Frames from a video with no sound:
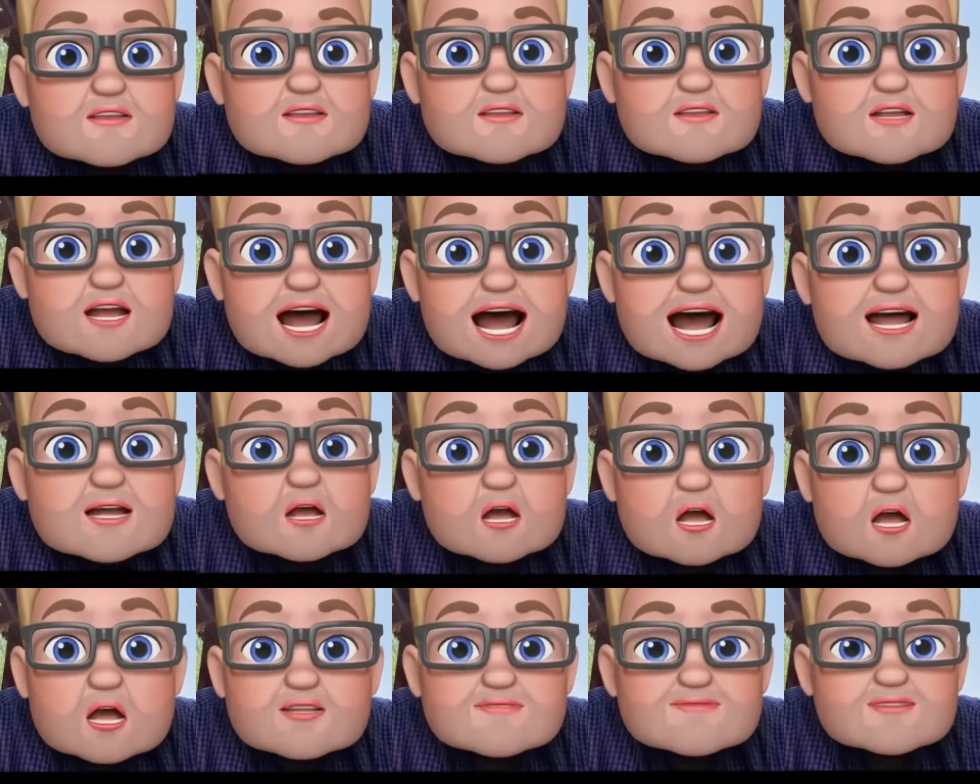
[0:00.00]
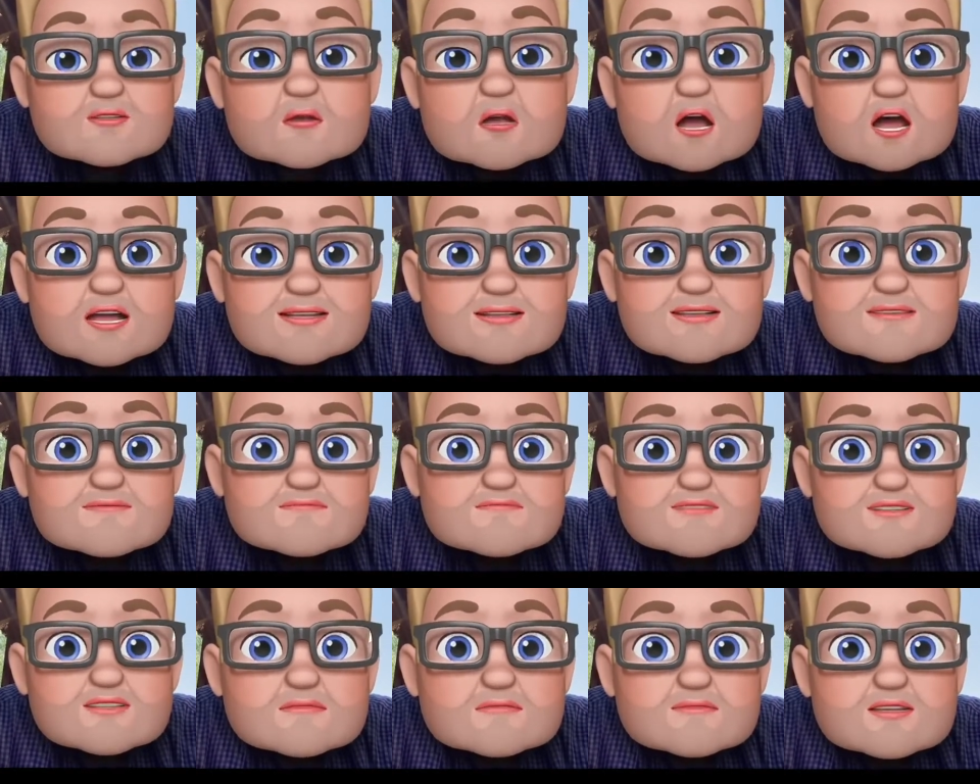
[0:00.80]
and all 20 of
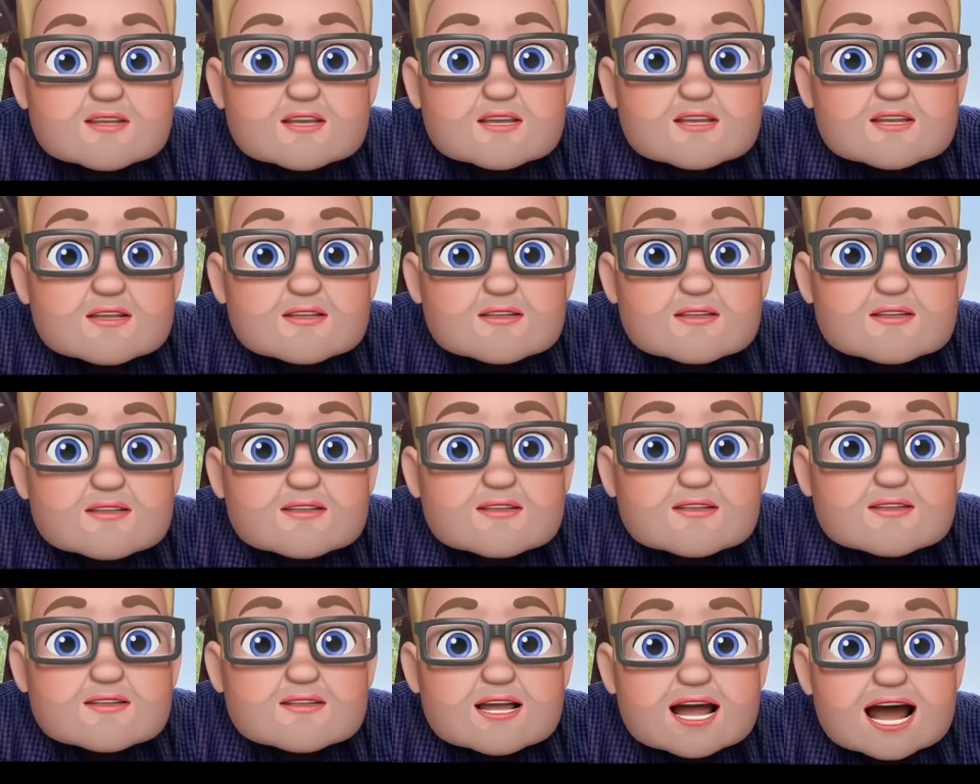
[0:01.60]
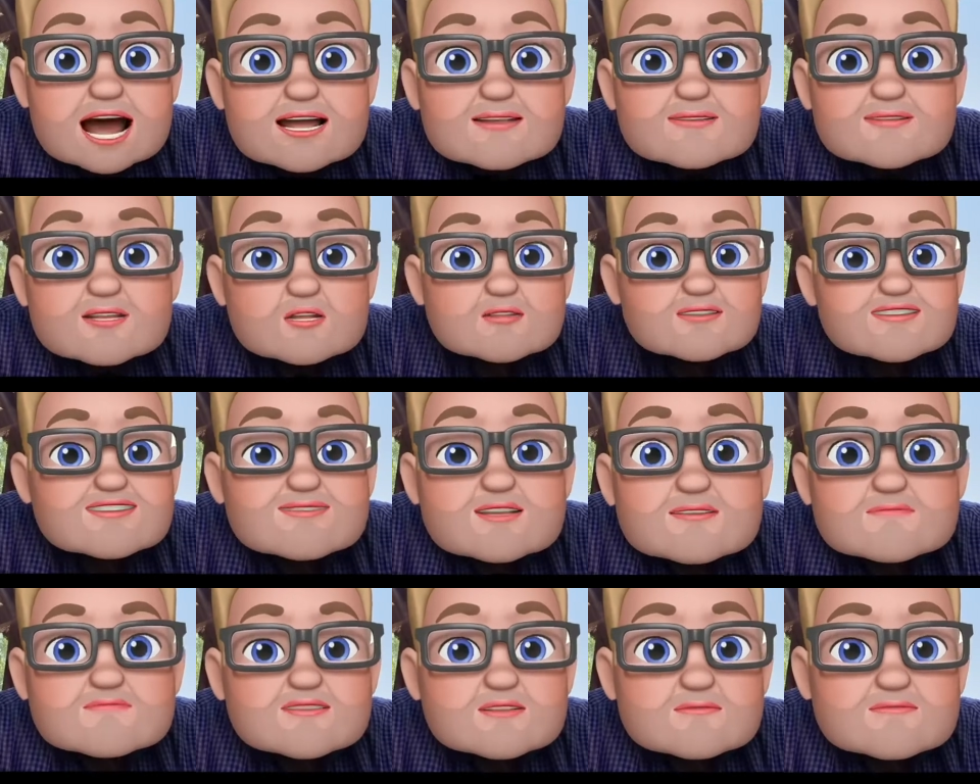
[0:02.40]
them had no
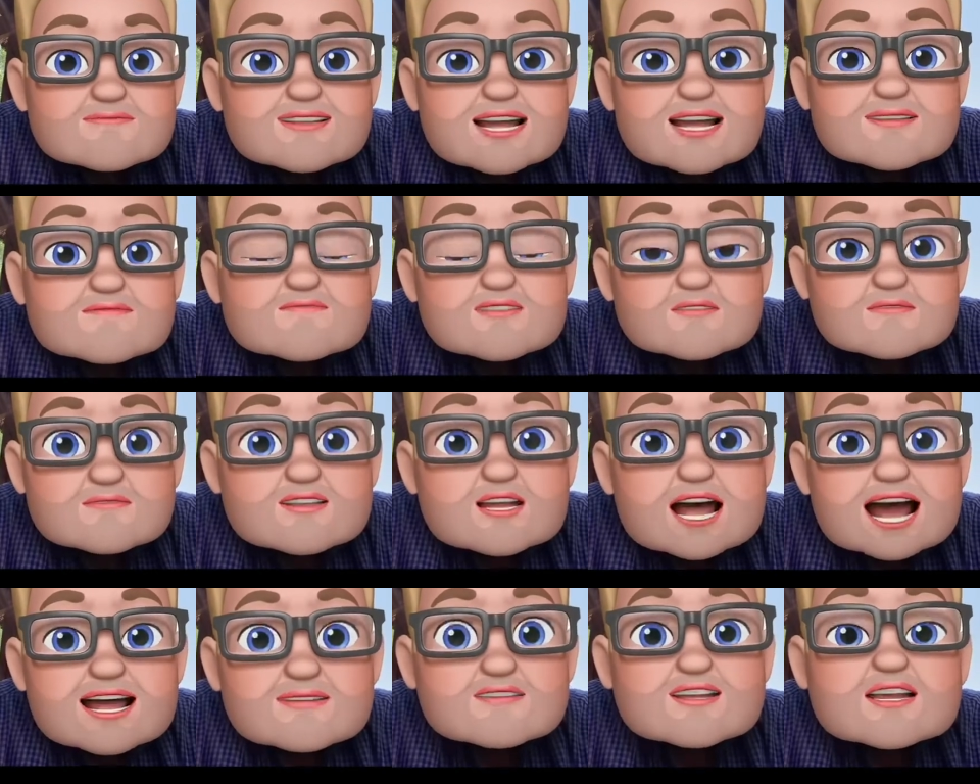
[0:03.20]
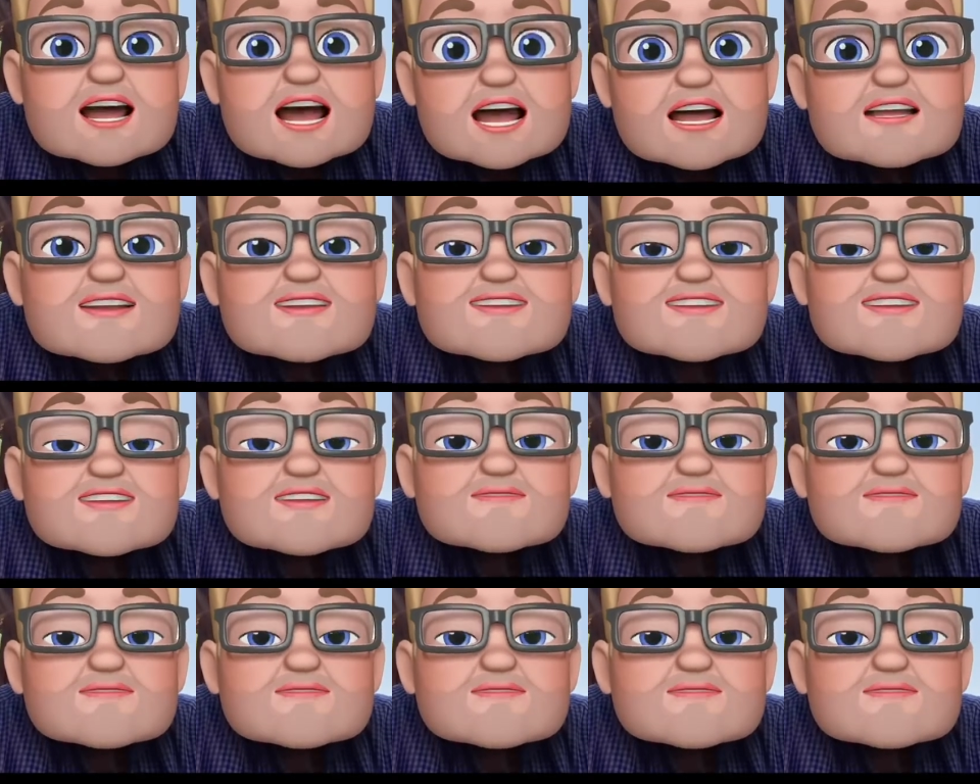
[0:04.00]
symptoms after 5 days,